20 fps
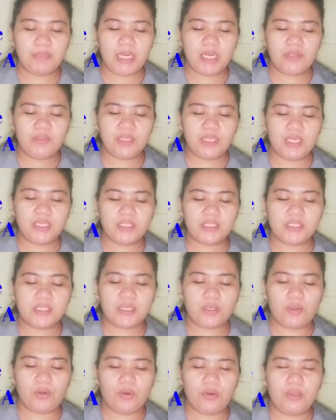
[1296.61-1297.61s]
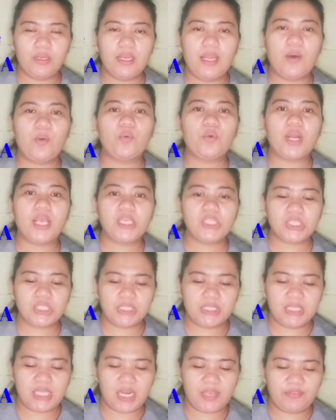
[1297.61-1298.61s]
million years ago,
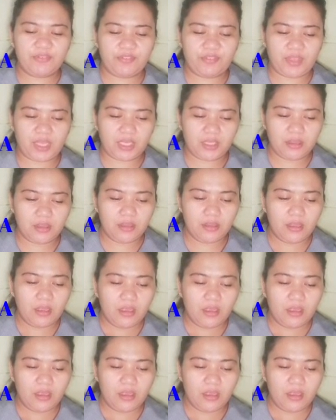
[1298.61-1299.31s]
Laurasia drifted